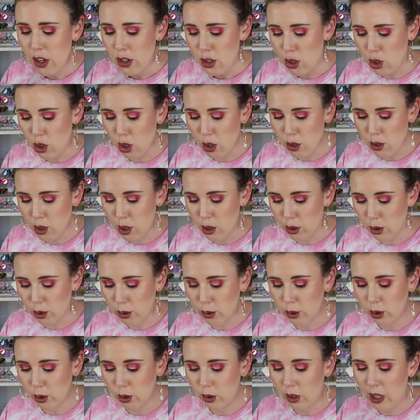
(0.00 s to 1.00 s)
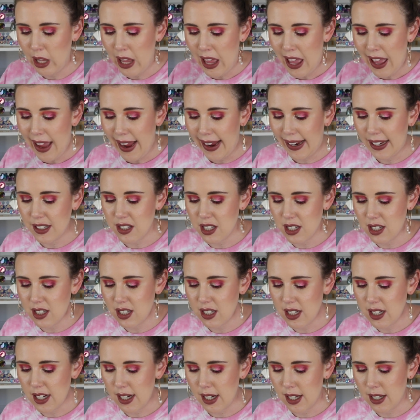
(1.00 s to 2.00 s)
so, so cool. As it
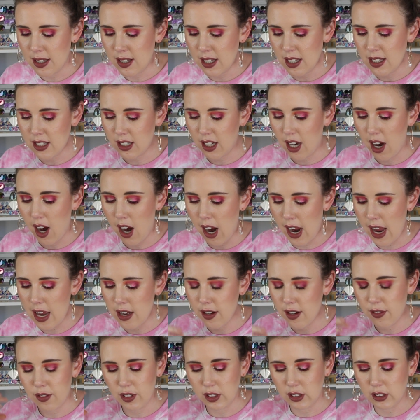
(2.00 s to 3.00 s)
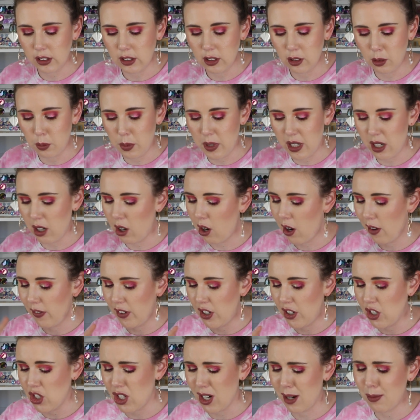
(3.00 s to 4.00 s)
stands, it's kind of a little bit of
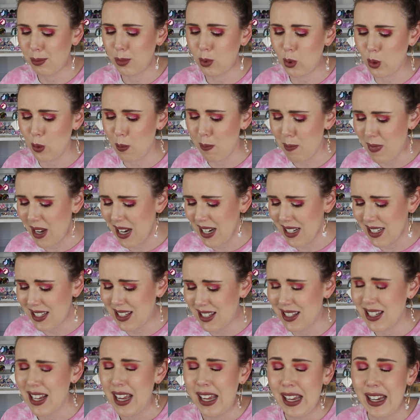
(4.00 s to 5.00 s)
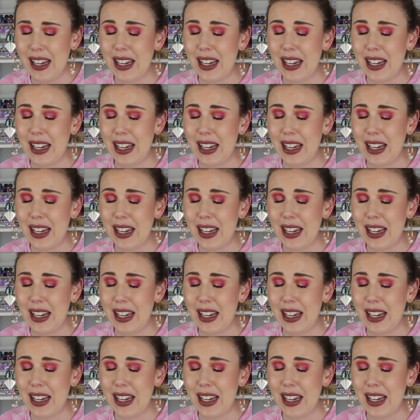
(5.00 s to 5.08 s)
a jumbled mess.